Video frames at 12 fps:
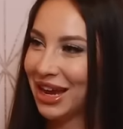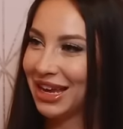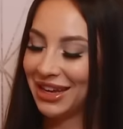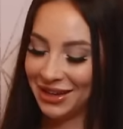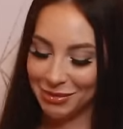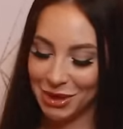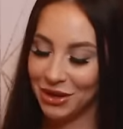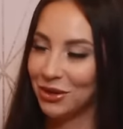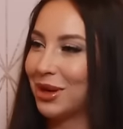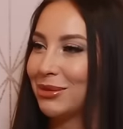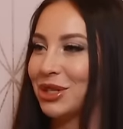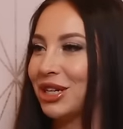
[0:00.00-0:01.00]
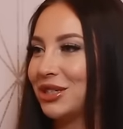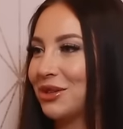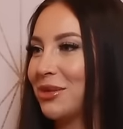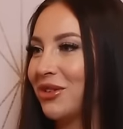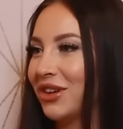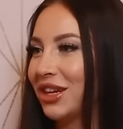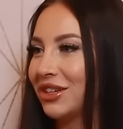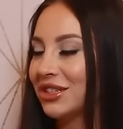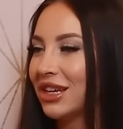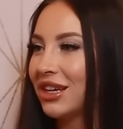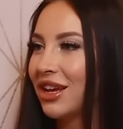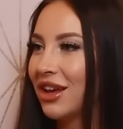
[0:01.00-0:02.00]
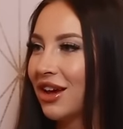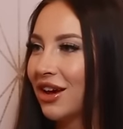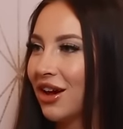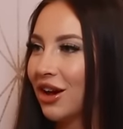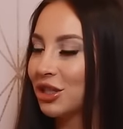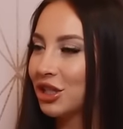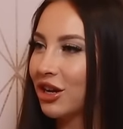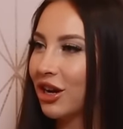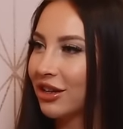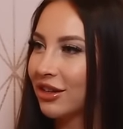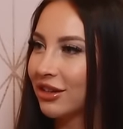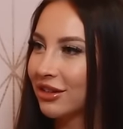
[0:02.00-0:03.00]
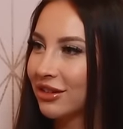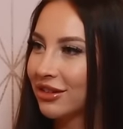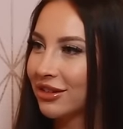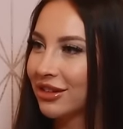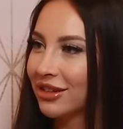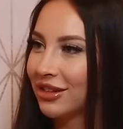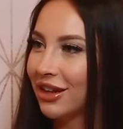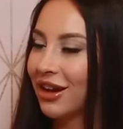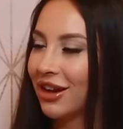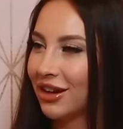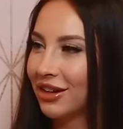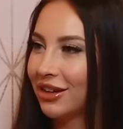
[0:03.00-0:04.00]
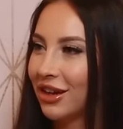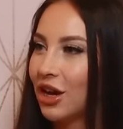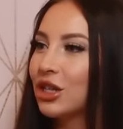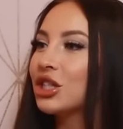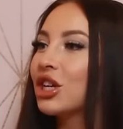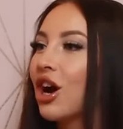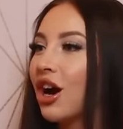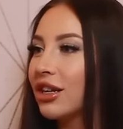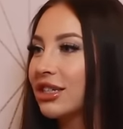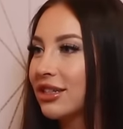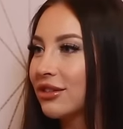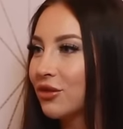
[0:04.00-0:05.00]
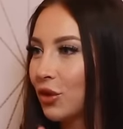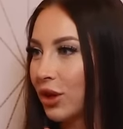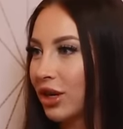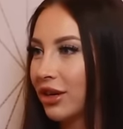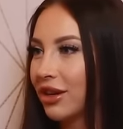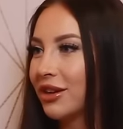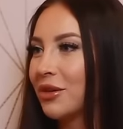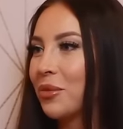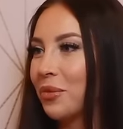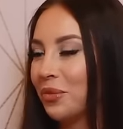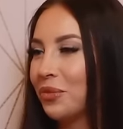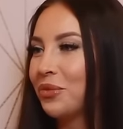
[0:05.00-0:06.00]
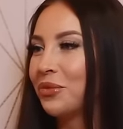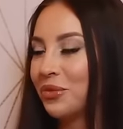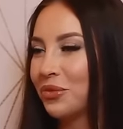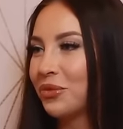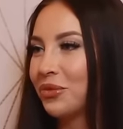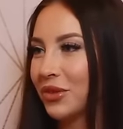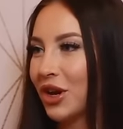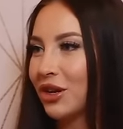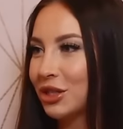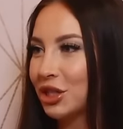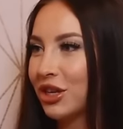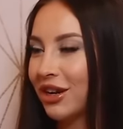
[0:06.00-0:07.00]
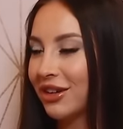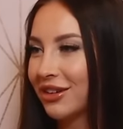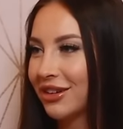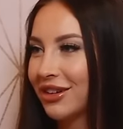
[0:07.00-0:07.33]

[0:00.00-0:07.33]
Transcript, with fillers: I can't. I don't know. Why I'm trying it called? to do On with my On Undershot. On Uh-huh four. Mm-hmm, mm-hmm. Okay, unchicot.